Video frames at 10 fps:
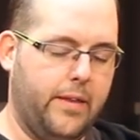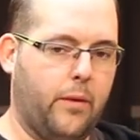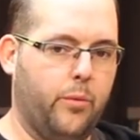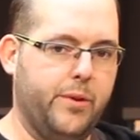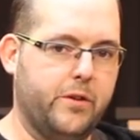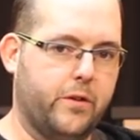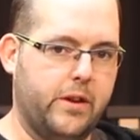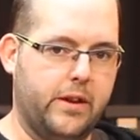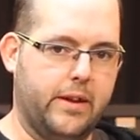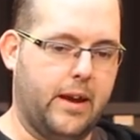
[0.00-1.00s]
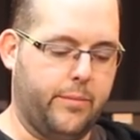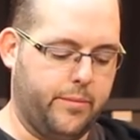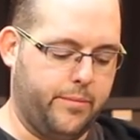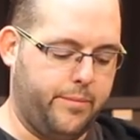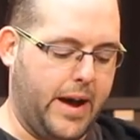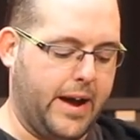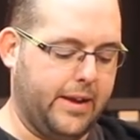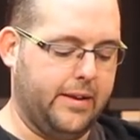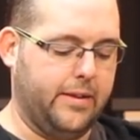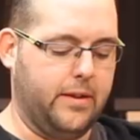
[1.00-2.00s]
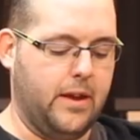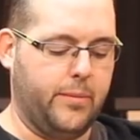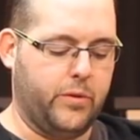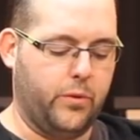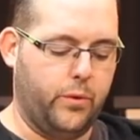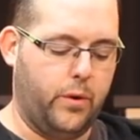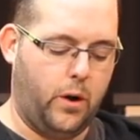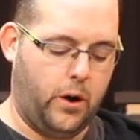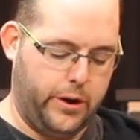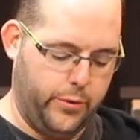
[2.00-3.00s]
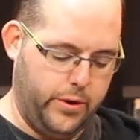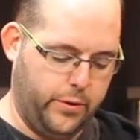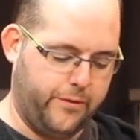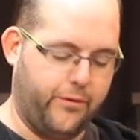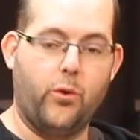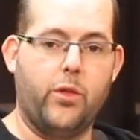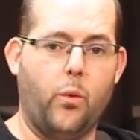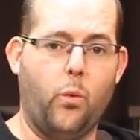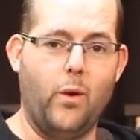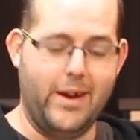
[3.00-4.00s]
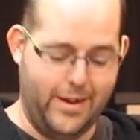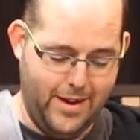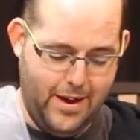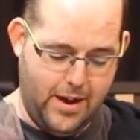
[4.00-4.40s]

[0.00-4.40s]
That will be your key to get him back into the game. So auto healer for the win.